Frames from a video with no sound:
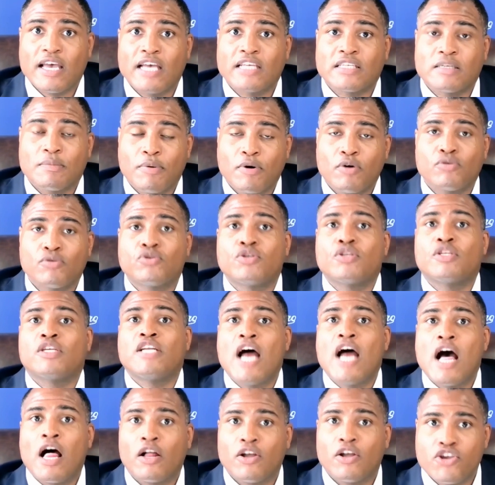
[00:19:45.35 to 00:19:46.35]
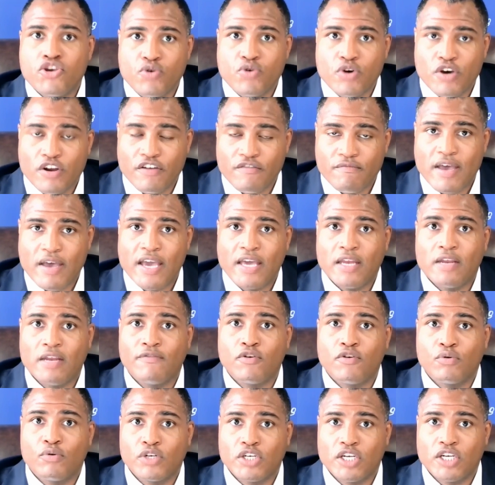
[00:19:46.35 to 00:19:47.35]
as opposed to the dollar you could have made if
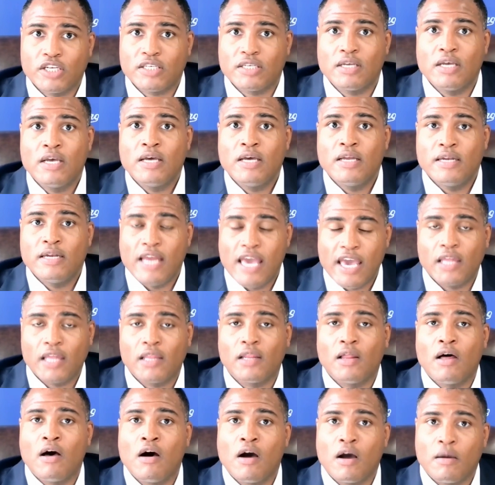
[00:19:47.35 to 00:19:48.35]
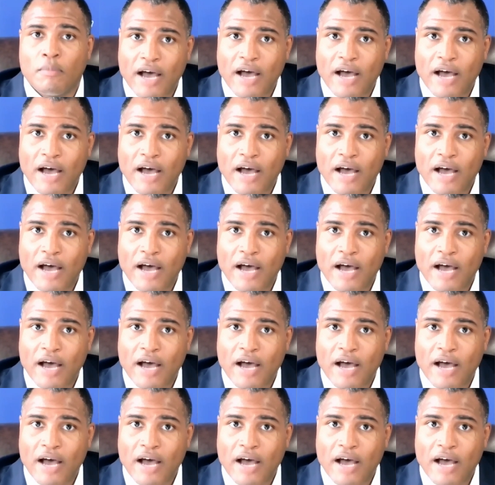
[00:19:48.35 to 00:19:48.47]
you were just naked long,